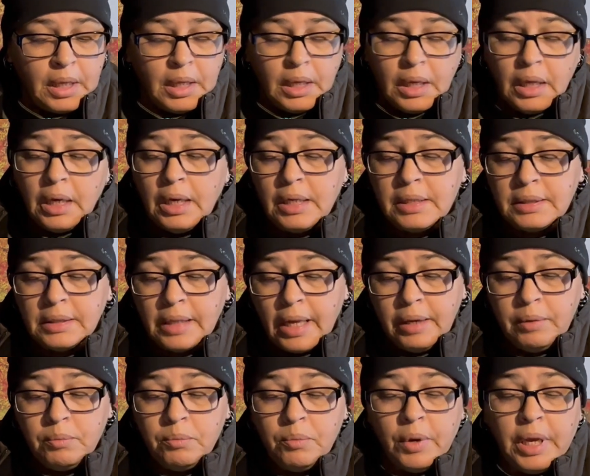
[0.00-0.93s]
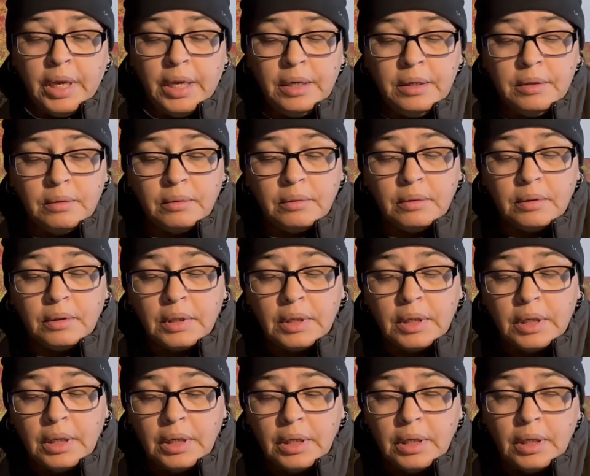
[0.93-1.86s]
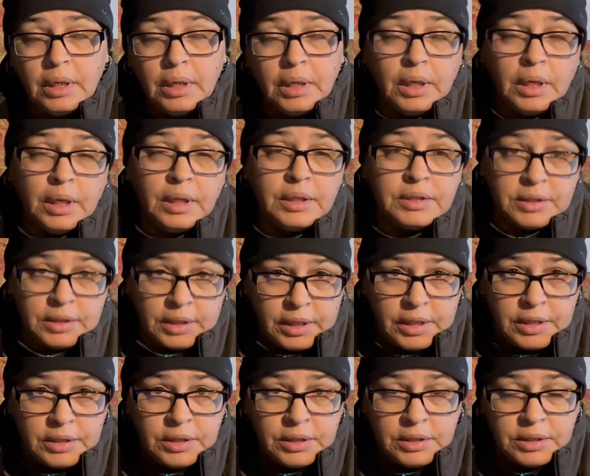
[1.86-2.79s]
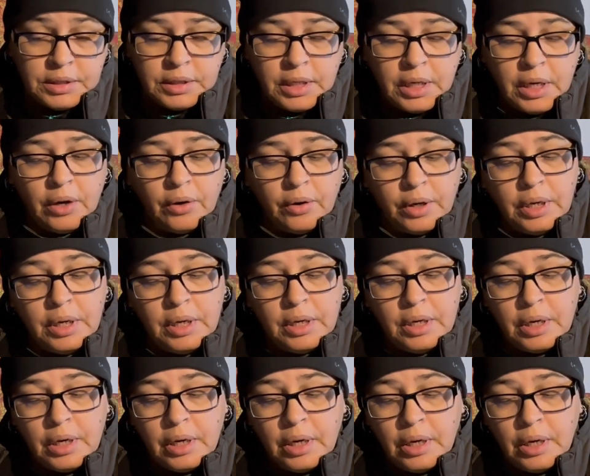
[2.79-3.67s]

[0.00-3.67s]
It is lightweight, it's easy to carry,